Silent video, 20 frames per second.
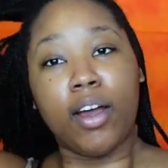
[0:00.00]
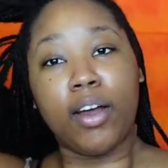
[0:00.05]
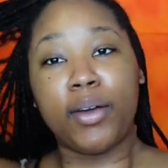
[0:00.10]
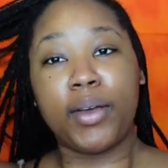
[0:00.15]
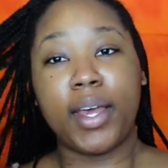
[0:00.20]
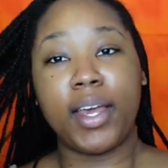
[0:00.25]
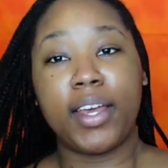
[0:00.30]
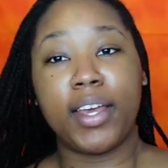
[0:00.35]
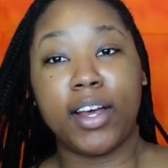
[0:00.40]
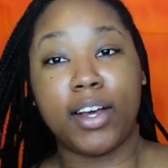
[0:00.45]

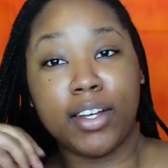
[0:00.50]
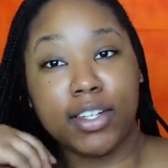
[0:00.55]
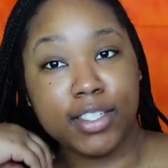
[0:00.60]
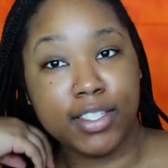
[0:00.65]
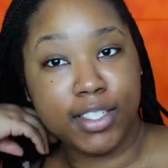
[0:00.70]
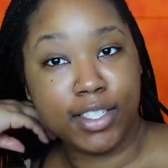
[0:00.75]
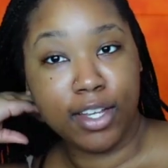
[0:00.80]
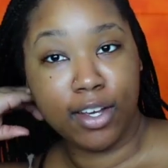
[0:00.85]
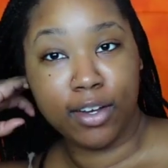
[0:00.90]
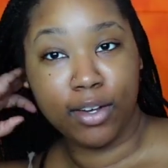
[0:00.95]
Okay, y'all,
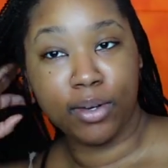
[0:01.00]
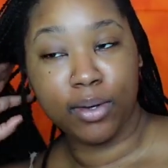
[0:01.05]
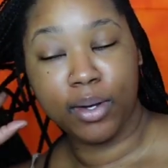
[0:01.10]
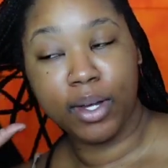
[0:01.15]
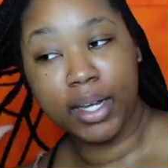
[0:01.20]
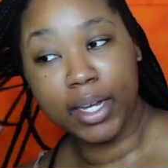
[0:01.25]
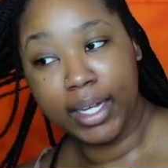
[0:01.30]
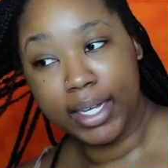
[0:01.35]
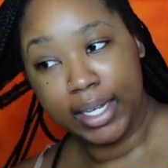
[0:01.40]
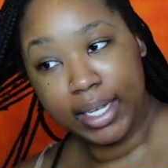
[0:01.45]
so
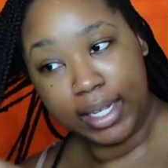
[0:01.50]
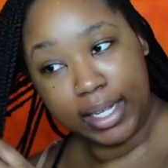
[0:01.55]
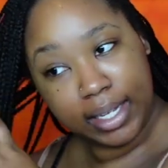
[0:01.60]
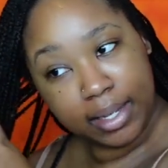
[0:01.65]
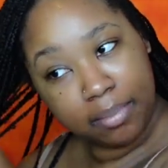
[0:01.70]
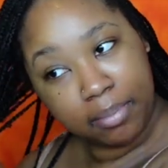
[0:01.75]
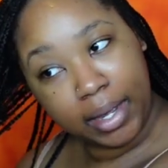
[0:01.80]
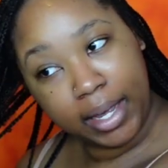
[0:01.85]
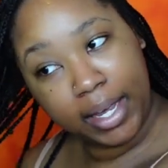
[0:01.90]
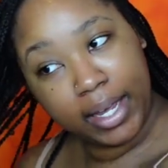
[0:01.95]

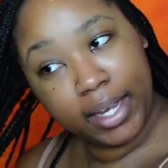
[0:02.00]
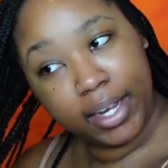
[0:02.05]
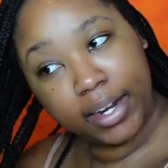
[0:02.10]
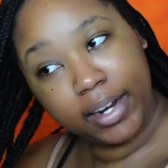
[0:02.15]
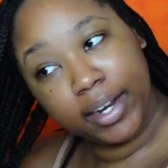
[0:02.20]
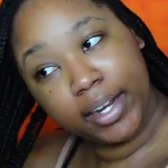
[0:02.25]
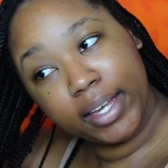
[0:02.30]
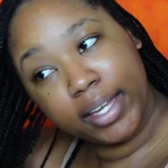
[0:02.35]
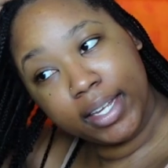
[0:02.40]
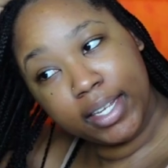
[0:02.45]
my
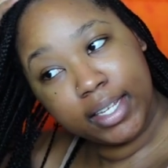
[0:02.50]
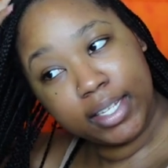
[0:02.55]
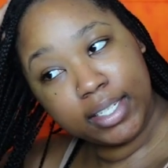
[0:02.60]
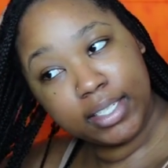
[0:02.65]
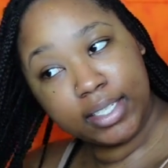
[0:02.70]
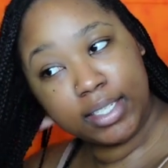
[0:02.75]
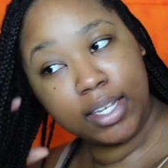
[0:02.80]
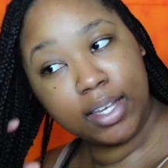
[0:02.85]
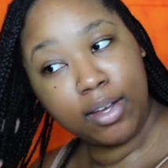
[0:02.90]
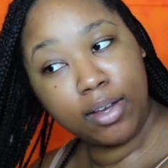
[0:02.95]
hair
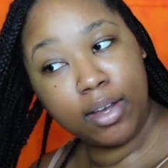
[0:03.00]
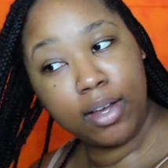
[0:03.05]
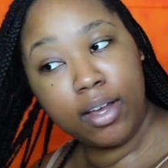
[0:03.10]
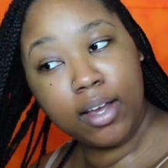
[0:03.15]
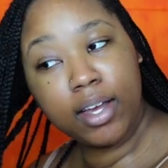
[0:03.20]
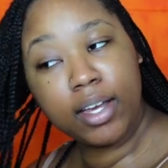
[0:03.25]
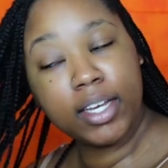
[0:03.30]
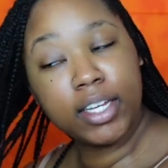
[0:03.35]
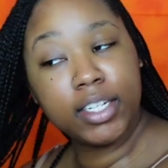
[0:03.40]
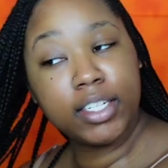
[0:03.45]
is
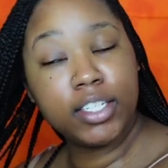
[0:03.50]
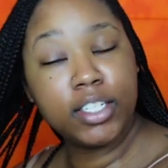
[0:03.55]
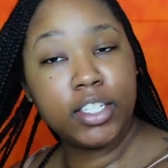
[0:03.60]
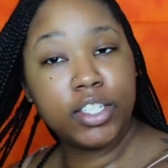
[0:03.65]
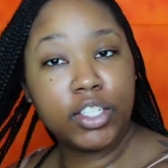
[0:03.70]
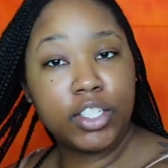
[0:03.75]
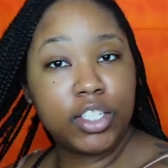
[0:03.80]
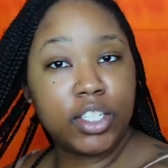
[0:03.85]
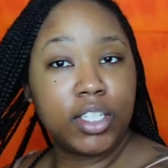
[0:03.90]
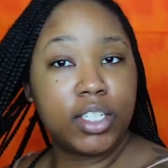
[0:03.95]

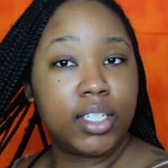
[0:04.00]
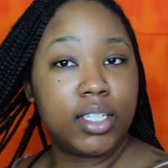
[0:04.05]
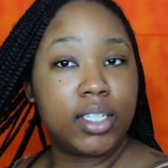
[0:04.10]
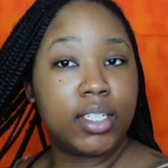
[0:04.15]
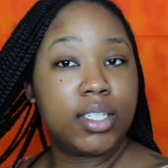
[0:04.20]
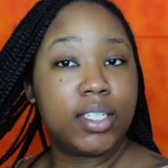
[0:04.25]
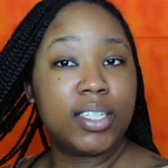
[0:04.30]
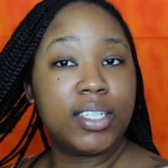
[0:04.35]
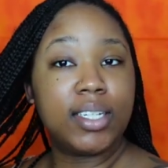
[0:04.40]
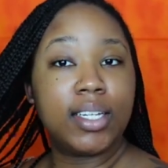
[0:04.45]

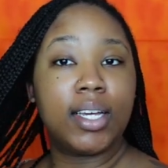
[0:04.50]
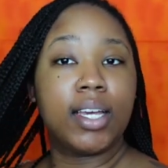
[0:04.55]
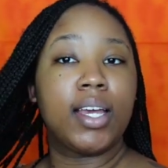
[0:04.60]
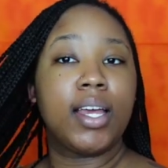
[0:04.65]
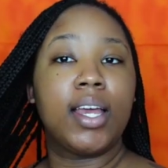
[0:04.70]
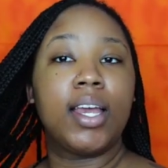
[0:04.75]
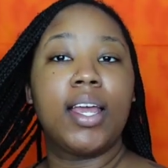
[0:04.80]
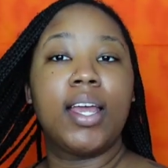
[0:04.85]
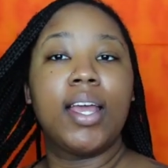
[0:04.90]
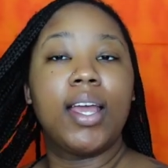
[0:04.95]
conditioned.
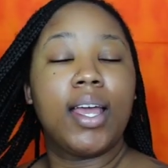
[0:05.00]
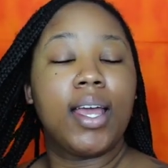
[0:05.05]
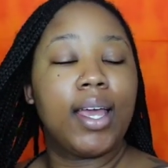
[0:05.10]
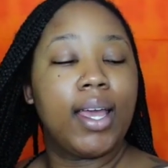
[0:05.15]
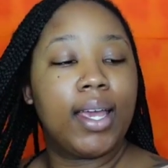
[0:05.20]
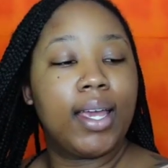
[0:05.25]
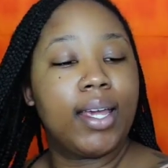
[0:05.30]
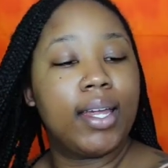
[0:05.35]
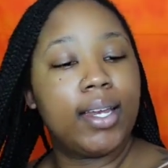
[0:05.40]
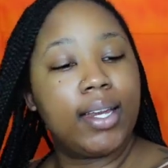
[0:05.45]

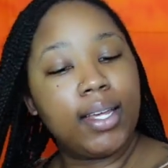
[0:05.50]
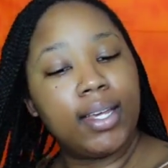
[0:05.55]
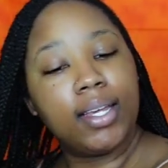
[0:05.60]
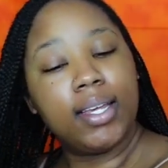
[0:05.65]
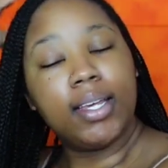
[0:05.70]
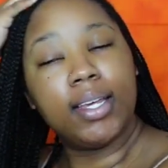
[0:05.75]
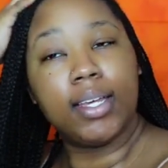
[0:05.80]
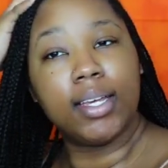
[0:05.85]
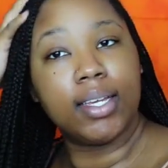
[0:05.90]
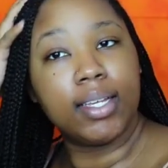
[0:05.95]
It
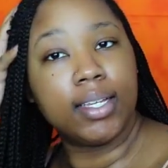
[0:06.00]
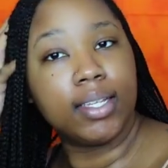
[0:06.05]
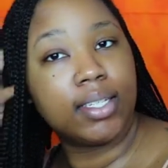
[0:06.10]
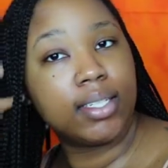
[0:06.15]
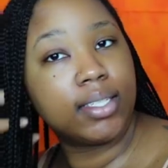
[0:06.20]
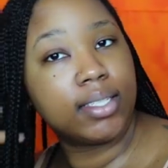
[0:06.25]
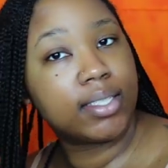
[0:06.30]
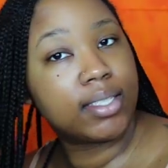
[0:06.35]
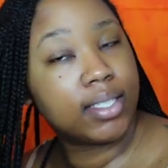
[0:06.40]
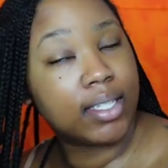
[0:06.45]

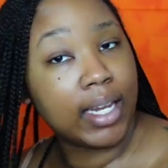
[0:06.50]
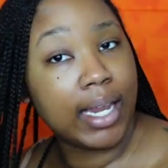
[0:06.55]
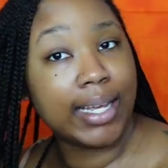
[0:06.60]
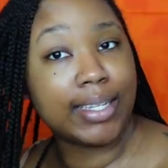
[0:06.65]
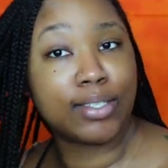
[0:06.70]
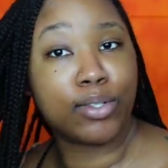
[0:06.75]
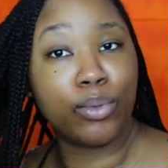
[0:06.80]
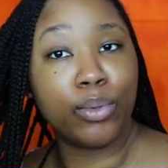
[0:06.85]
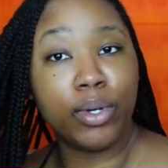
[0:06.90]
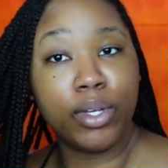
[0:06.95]

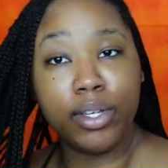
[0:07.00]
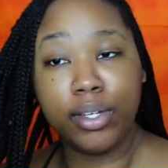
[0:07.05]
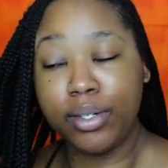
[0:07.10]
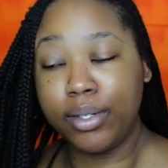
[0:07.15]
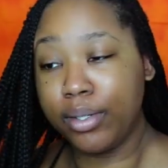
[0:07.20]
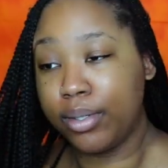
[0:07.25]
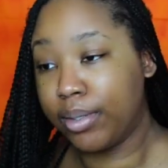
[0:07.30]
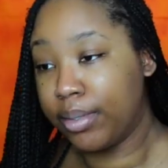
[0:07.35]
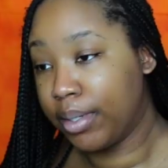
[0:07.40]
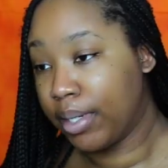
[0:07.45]
has
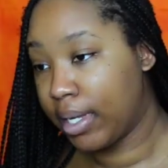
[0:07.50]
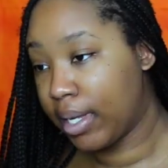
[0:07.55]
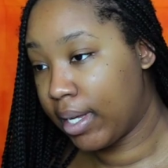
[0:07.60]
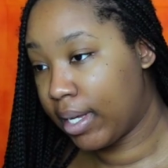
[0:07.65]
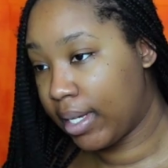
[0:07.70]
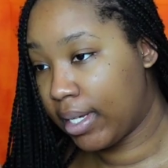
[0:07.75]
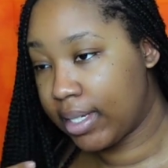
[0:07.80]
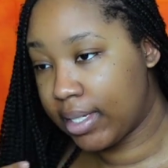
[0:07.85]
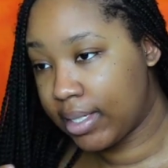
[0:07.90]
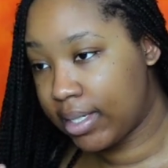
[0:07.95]
oil,
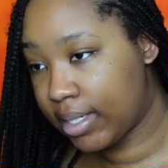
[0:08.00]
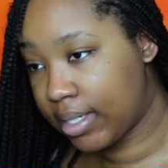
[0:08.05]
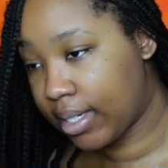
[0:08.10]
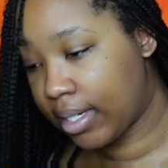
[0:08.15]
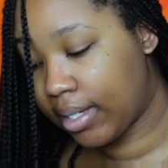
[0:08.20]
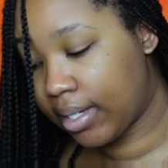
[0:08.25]
and